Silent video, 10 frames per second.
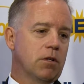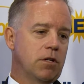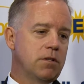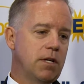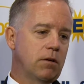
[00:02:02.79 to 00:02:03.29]
Well, it
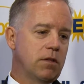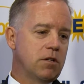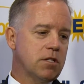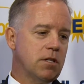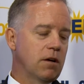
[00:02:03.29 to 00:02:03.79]
turns out these
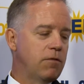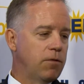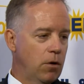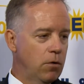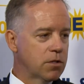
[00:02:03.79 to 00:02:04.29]
slug
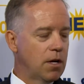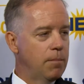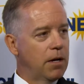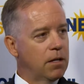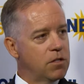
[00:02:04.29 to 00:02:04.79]
flows come
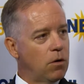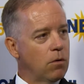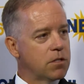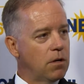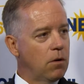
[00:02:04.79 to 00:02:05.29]
out of these
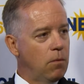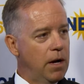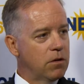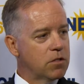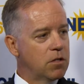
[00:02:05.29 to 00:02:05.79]
horizontal
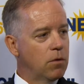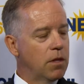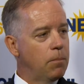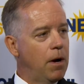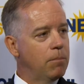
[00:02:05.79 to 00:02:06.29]
wells to where the
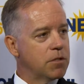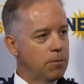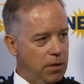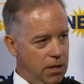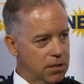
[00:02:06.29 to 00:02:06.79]
pumps are
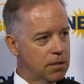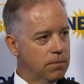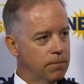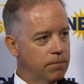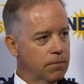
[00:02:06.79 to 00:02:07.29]
placed.
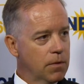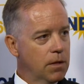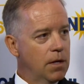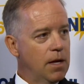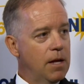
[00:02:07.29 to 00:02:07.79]

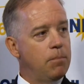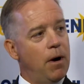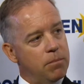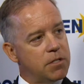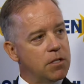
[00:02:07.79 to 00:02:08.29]
And
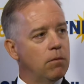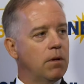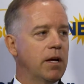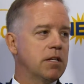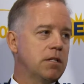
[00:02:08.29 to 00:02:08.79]
pumps don't
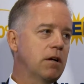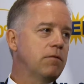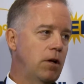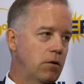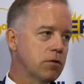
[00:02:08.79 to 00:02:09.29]
like slug
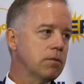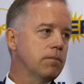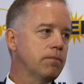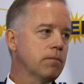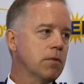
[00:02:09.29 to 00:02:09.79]
flows.
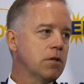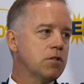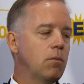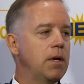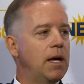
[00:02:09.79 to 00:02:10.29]
Okay.
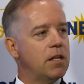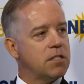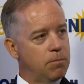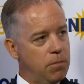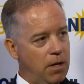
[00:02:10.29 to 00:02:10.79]
So we had a
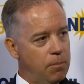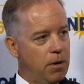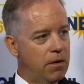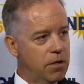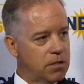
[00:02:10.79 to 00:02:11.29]
simple
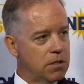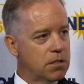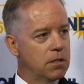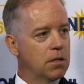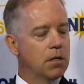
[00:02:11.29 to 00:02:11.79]

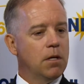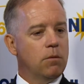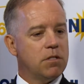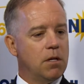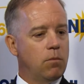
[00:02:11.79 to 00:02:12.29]
hypothesis.
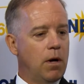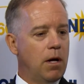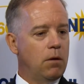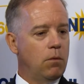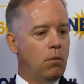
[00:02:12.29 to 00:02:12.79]
We said,
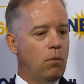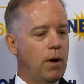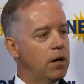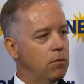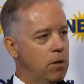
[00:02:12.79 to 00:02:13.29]
well, why
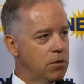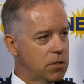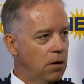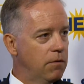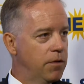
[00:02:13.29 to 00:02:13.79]
don't we
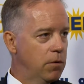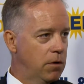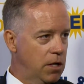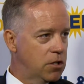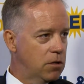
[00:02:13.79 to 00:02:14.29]
resolve the root
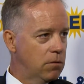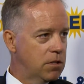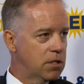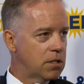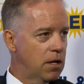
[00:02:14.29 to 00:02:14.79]
issue, which
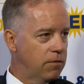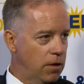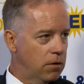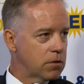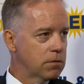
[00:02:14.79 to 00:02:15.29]
is slug
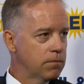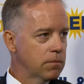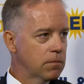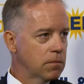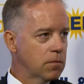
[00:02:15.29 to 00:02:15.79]
flows?
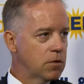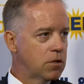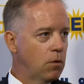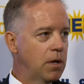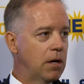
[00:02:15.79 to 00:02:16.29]

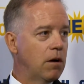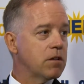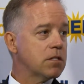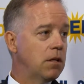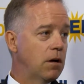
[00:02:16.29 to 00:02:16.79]
So we are a
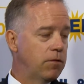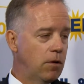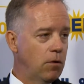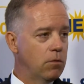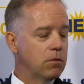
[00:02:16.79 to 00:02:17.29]
slug
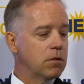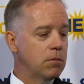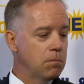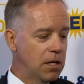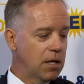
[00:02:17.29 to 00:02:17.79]
flow
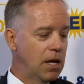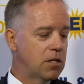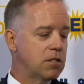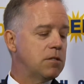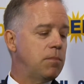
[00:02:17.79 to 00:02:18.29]

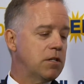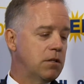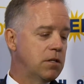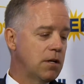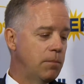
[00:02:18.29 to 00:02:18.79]
mitigation
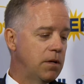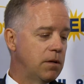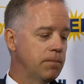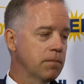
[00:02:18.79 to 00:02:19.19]
specialist company.